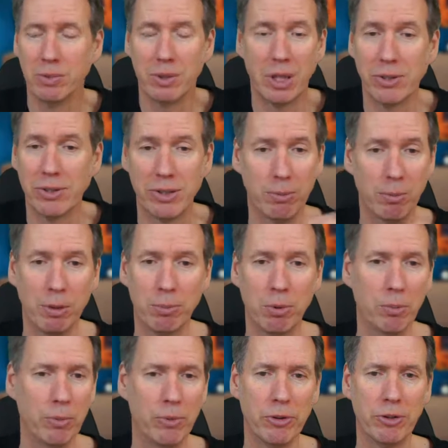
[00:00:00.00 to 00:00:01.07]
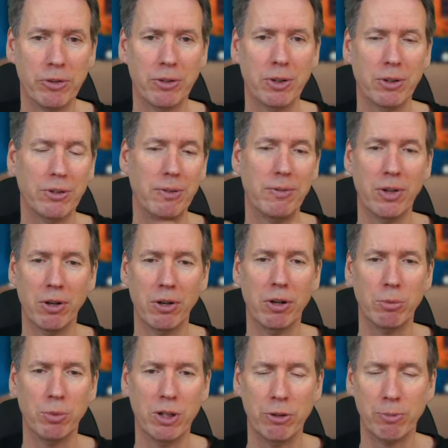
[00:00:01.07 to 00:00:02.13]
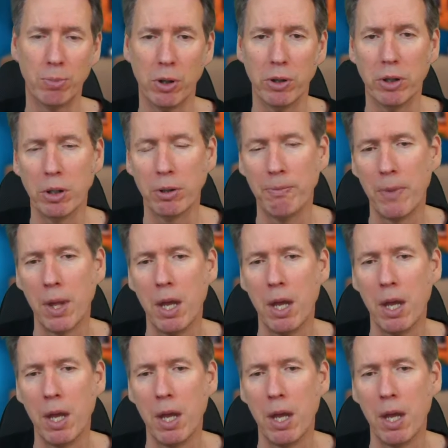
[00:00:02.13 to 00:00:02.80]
get similar problems as if the hardware is broken.